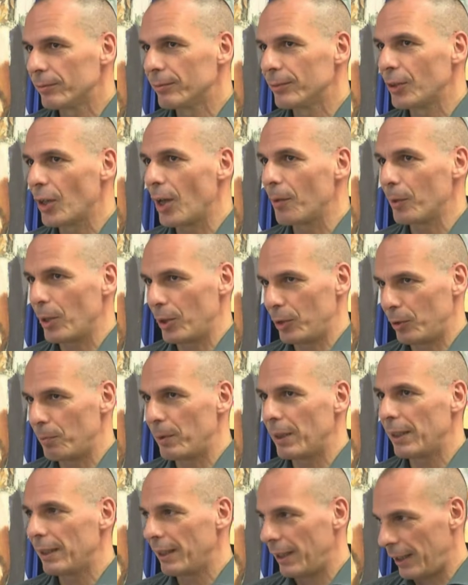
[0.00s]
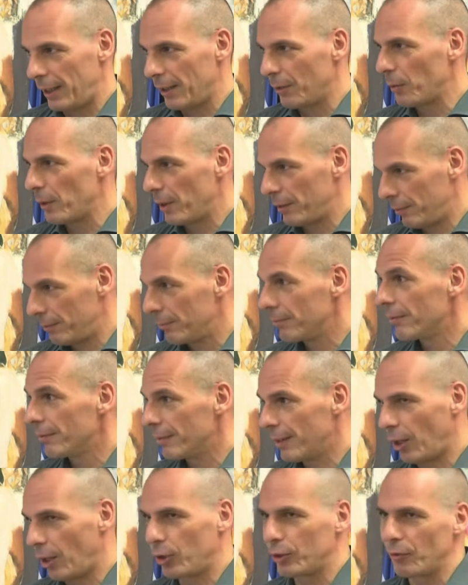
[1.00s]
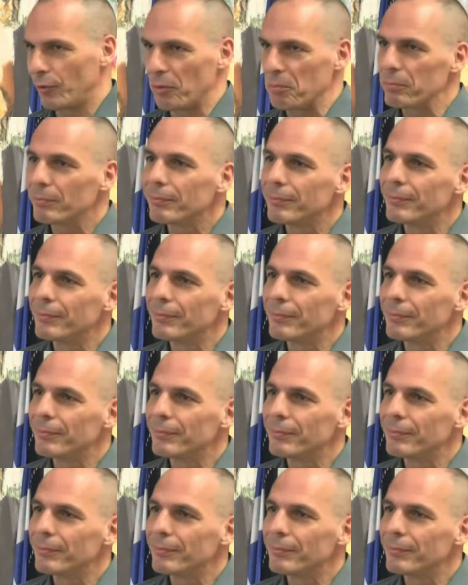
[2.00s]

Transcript: So I'm going to be in here with a lot of them.